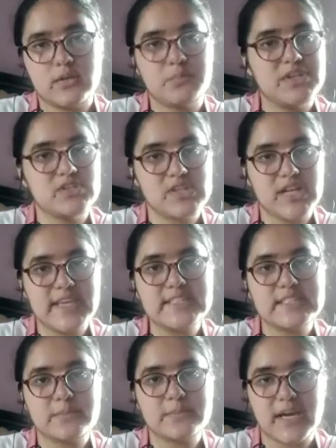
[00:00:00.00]
pressurize
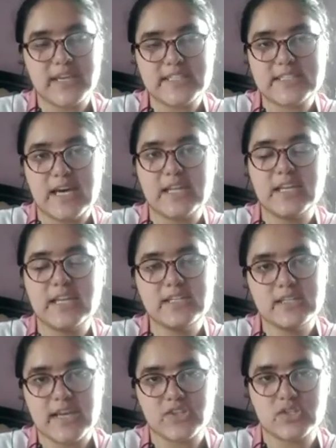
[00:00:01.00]
Pakistan
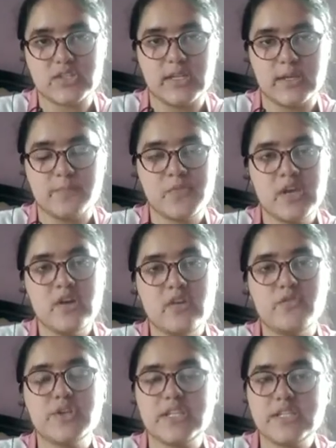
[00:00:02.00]
internationally.
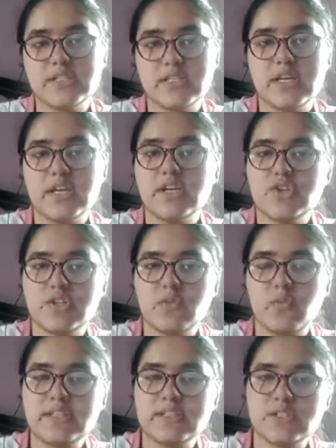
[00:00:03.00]
For this, she
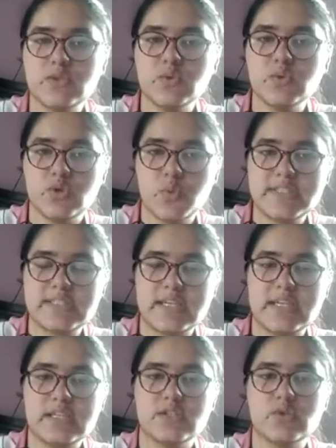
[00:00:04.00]
went to
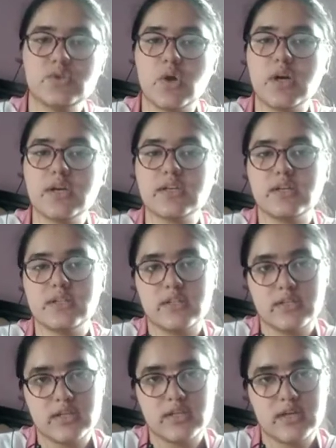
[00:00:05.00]
USA to talk
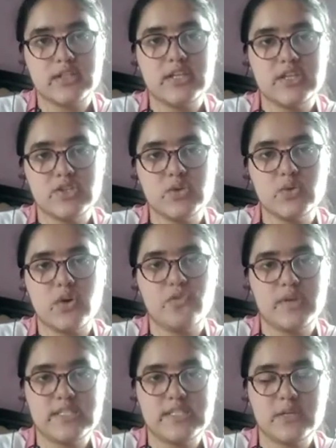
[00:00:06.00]
the, the issue of
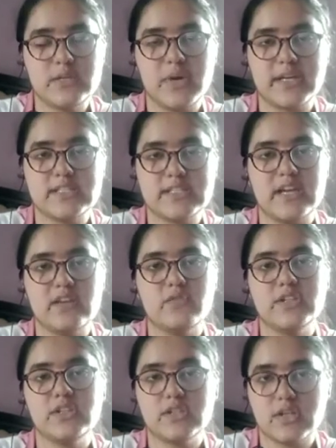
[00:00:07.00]
Eastern Pakistan
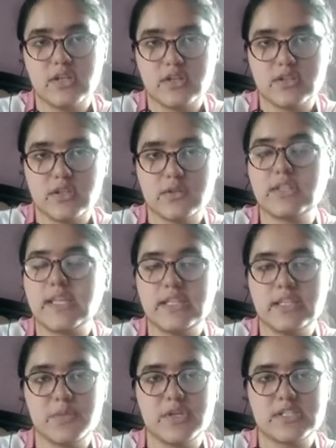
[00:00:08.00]
with uh, the,
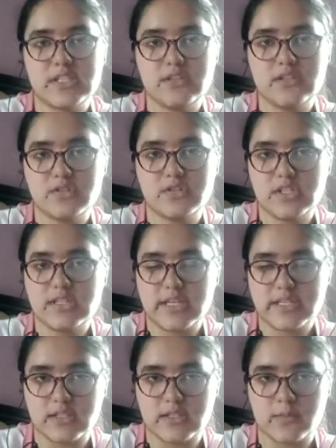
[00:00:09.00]
then the President Richard
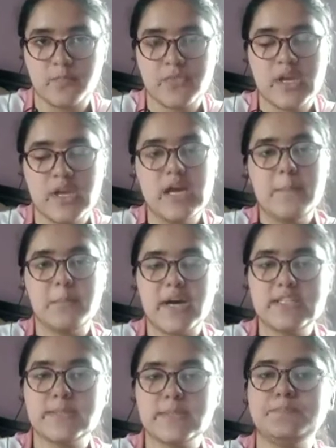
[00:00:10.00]
Nixon.
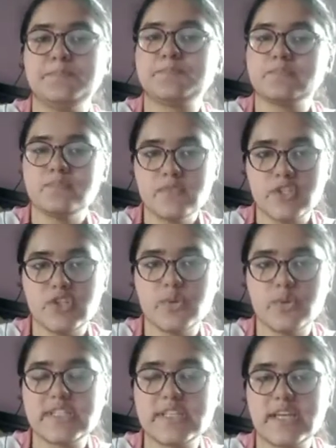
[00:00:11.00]
But
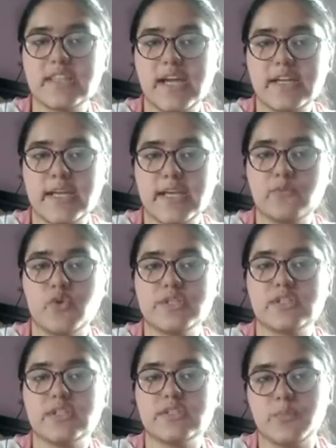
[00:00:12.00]
USA at that time
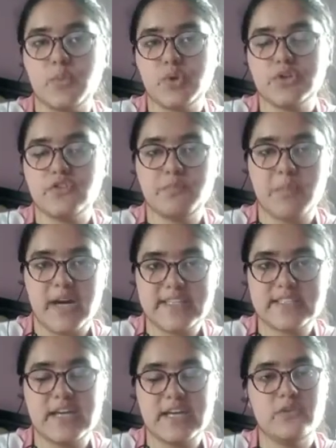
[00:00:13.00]
was a supporter of
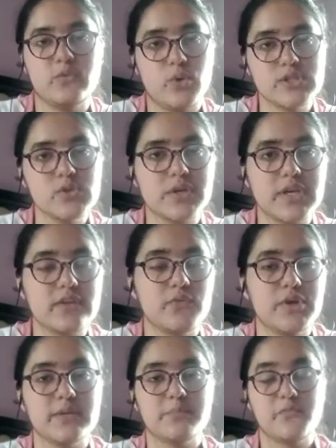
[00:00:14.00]
Pakistan and was looking
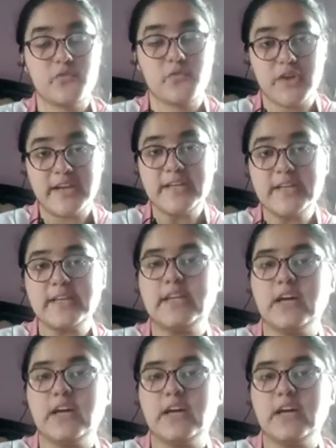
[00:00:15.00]
for a friend